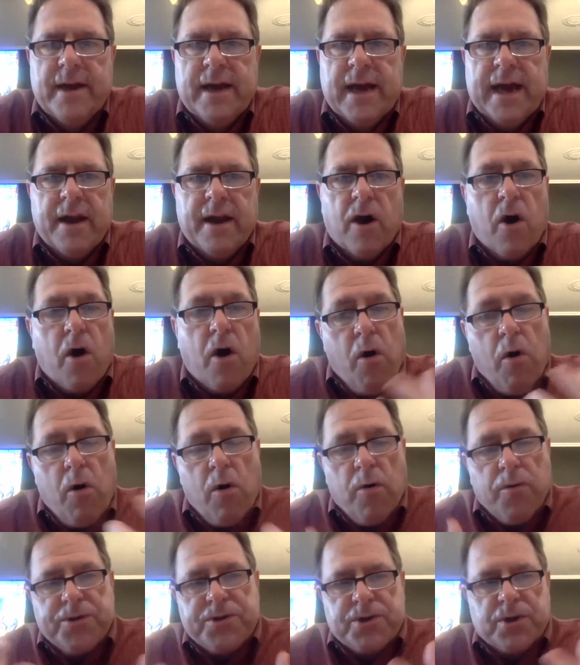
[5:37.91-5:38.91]
and
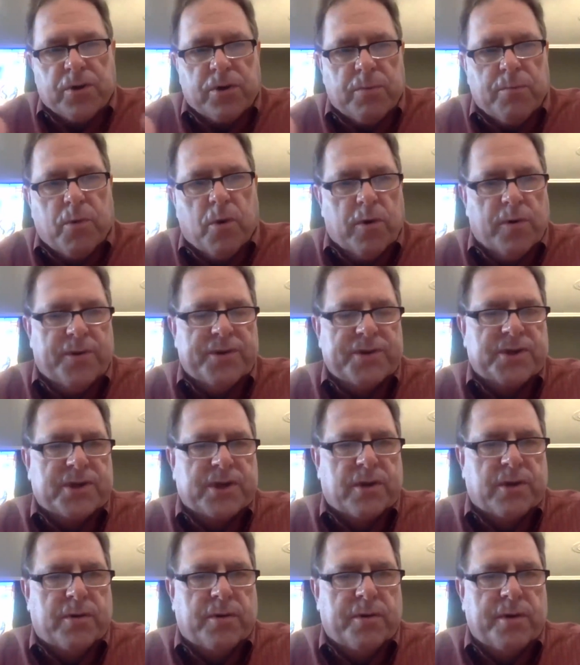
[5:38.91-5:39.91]
all the turmoil that's
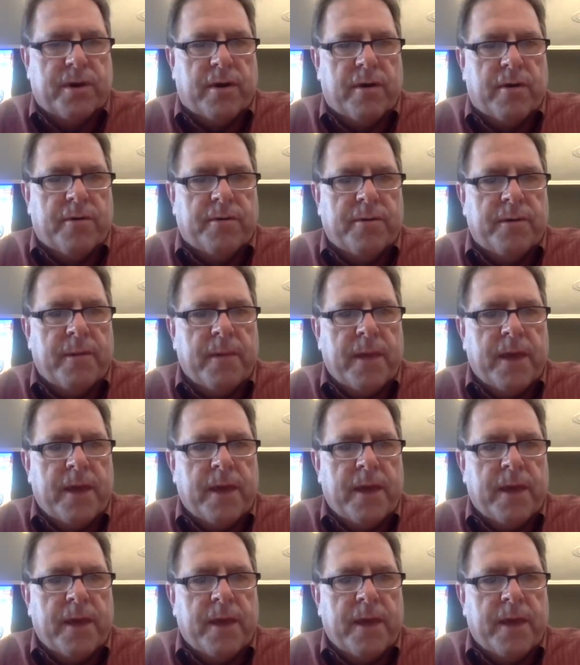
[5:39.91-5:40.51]
going on